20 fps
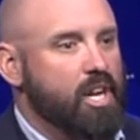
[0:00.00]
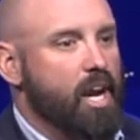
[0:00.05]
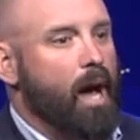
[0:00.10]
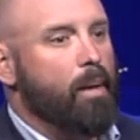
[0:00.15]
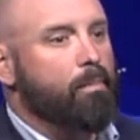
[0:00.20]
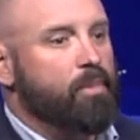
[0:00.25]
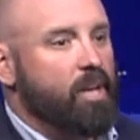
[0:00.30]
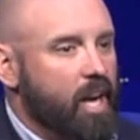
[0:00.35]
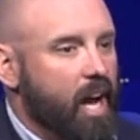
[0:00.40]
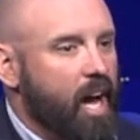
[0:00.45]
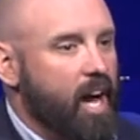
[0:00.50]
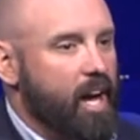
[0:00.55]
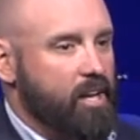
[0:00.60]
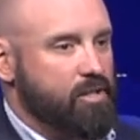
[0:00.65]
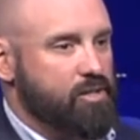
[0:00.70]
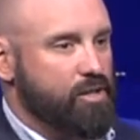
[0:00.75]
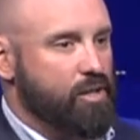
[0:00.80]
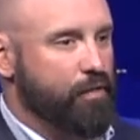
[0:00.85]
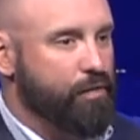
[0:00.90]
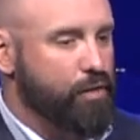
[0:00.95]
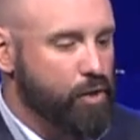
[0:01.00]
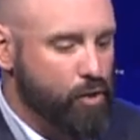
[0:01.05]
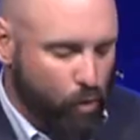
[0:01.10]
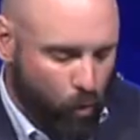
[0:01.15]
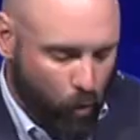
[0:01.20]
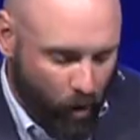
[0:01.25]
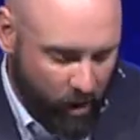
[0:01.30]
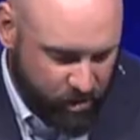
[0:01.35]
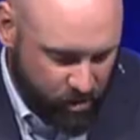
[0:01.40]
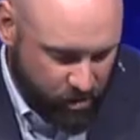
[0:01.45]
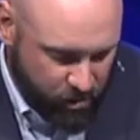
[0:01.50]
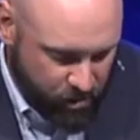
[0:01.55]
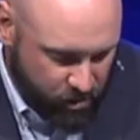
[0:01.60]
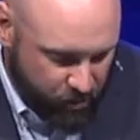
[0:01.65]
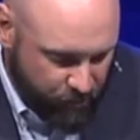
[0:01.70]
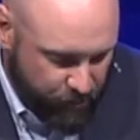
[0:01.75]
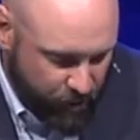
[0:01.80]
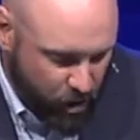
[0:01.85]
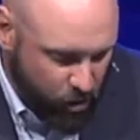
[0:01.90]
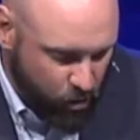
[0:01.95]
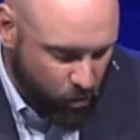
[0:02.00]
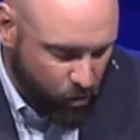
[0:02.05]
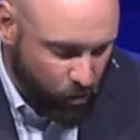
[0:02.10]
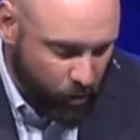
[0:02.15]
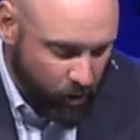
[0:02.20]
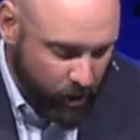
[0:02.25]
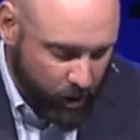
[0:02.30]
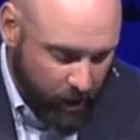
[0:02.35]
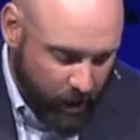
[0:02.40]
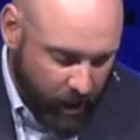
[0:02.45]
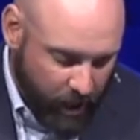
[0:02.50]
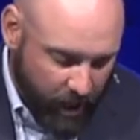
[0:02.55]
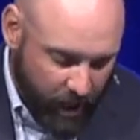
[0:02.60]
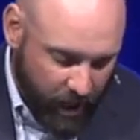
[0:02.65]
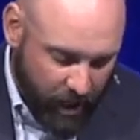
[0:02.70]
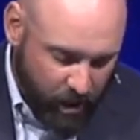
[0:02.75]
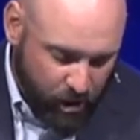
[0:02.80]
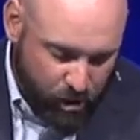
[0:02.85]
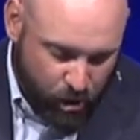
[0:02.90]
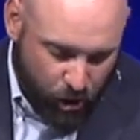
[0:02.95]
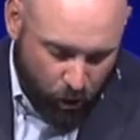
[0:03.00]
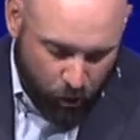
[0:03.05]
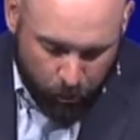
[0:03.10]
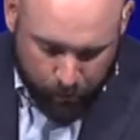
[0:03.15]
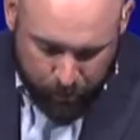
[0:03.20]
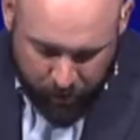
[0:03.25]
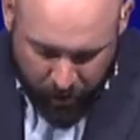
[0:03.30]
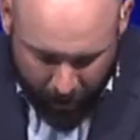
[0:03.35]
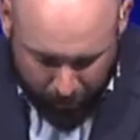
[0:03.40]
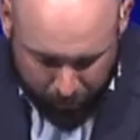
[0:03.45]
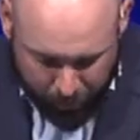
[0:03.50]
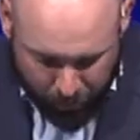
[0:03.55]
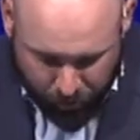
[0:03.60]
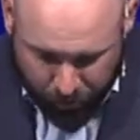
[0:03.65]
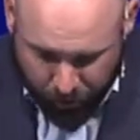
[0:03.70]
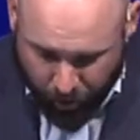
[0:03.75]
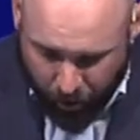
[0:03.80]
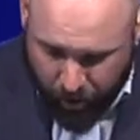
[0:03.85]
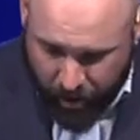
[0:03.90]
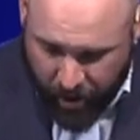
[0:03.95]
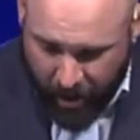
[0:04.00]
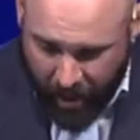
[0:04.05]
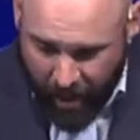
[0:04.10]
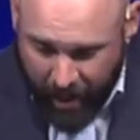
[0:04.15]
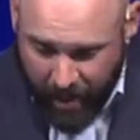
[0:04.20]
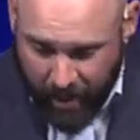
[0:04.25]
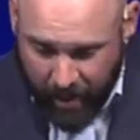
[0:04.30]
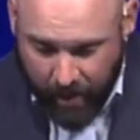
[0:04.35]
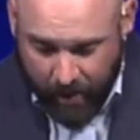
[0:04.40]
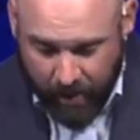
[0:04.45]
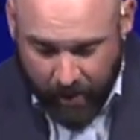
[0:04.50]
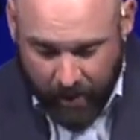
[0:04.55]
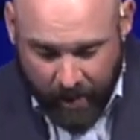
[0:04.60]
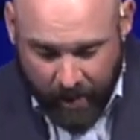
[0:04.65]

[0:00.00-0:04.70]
and I'm going to ask a few questions of you? And in Job chapter 38,